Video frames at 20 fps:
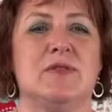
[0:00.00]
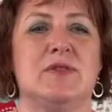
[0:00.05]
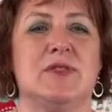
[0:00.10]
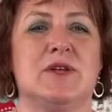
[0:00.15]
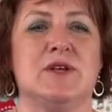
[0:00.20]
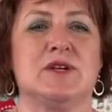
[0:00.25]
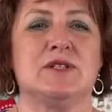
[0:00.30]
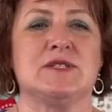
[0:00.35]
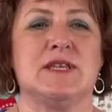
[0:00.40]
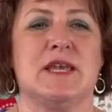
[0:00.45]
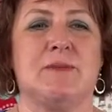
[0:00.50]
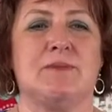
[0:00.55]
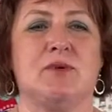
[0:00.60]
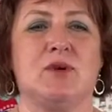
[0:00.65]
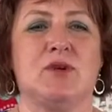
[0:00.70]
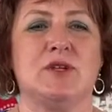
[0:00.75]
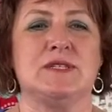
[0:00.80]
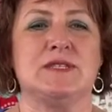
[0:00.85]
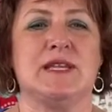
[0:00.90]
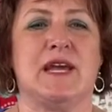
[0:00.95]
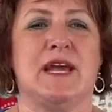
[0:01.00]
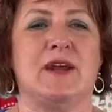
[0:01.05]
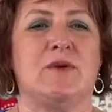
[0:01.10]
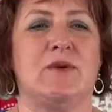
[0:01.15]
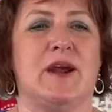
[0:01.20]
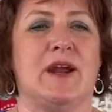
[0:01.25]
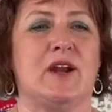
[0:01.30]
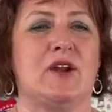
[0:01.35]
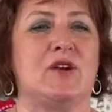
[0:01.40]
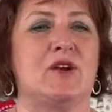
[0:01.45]
There's a bullseye
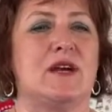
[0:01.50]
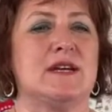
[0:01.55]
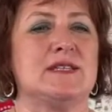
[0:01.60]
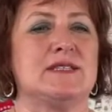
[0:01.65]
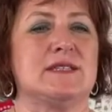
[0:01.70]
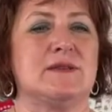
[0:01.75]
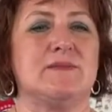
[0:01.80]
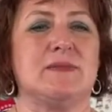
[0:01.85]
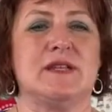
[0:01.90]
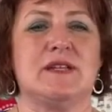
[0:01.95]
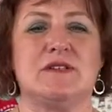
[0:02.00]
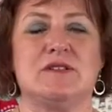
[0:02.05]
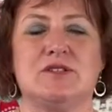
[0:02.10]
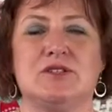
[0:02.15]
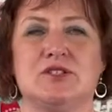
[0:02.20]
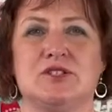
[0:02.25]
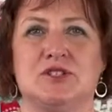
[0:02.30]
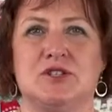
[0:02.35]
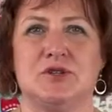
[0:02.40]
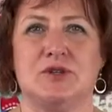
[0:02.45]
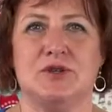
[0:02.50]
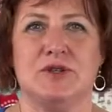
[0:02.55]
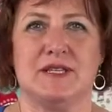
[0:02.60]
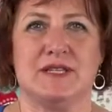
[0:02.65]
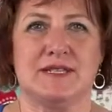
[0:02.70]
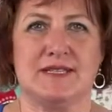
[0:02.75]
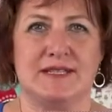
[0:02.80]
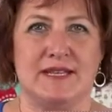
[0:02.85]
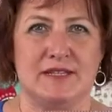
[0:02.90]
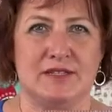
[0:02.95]
right across the middle to show you the
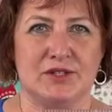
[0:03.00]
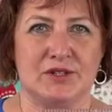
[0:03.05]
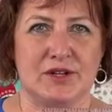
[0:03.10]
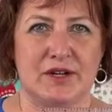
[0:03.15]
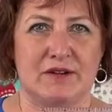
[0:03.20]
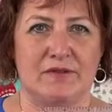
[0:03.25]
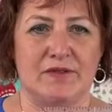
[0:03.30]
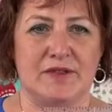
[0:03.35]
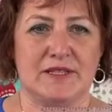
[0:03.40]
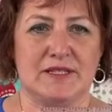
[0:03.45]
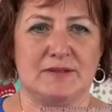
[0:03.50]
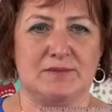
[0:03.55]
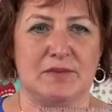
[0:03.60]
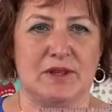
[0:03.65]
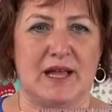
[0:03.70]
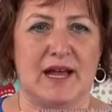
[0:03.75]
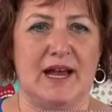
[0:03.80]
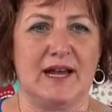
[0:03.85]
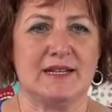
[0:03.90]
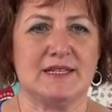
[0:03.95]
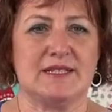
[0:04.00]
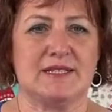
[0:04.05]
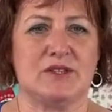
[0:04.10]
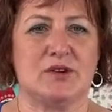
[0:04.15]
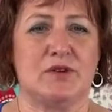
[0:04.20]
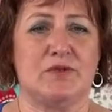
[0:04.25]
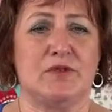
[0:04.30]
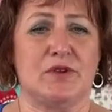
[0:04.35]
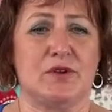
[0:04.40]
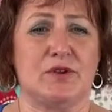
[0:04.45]
center of this block.
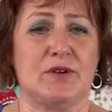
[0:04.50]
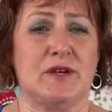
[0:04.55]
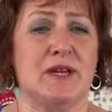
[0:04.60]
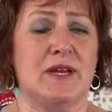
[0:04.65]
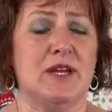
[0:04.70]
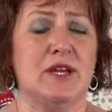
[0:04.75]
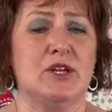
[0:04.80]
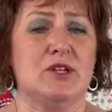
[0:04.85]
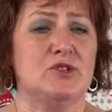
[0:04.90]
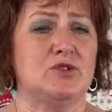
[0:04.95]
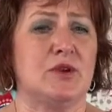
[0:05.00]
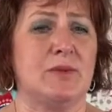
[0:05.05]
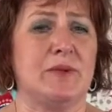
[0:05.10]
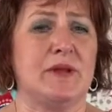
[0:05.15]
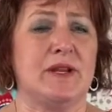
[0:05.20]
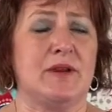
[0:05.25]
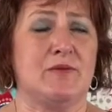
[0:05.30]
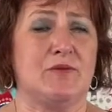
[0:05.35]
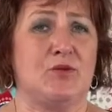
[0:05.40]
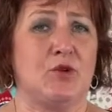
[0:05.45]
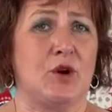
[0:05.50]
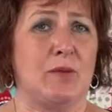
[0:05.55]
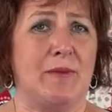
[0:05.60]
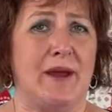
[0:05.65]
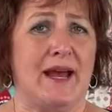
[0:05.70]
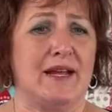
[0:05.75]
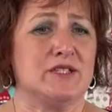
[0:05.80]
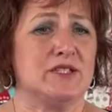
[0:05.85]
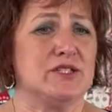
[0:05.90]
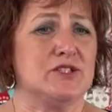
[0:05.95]
So if you're trimming up four
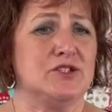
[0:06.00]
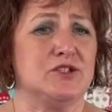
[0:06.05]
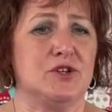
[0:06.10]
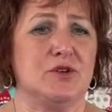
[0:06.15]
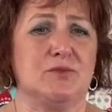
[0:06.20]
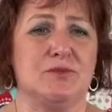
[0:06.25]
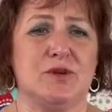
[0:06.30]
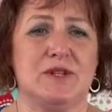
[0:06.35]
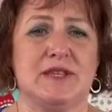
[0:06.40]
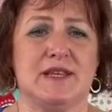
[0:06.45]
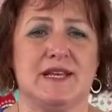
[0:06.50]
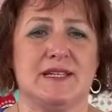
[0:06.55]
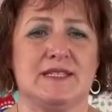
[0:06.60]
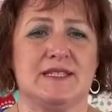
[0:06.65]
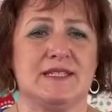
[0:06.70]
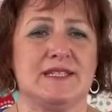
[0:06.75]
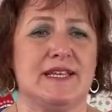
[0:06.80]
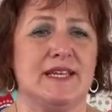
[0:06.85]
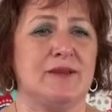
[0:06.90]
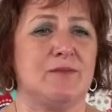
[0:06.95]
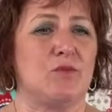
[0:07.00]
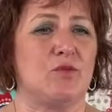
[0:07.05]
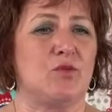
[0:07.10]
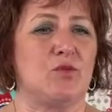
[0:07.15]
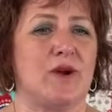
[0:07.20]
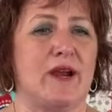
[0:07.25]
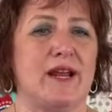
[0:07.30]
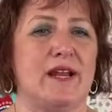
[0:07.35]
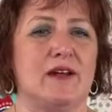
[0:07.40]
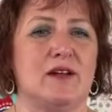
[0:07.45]
patches, you can put that seam
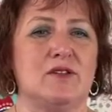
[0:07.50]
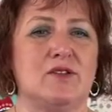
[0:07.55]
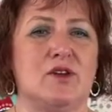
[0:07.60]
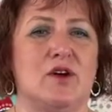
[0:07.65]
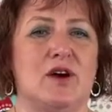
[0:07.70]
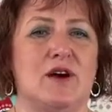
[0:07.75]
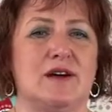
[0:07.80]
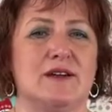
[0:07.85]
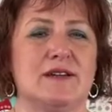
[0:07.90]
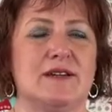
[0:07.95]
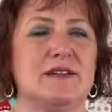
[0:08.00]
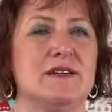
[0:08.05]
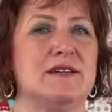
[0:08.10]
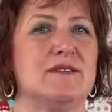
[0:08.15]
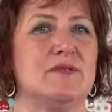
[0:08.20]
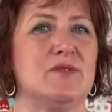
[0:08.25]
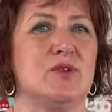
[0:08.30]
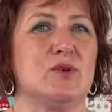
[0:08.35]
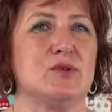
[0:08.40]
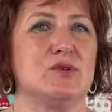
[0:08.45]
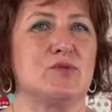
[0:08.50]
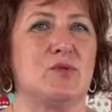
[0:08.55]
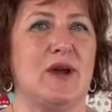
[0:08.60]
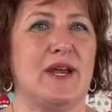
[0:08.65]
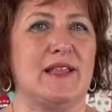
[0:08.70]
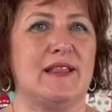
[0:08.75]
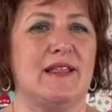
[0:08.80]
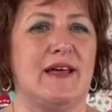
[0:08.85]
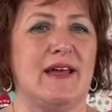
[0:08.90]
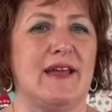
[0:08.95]
right along those
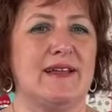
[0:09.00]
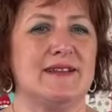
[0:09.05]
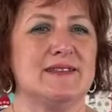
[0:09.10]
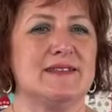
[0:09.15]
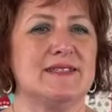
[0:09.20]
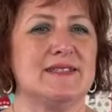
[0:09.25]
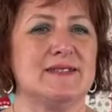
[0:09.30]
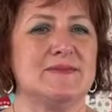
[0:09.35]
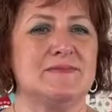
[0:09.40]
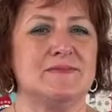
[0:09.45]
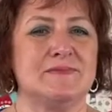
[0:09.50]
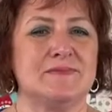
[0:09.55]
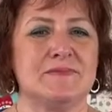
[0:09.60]
white lines.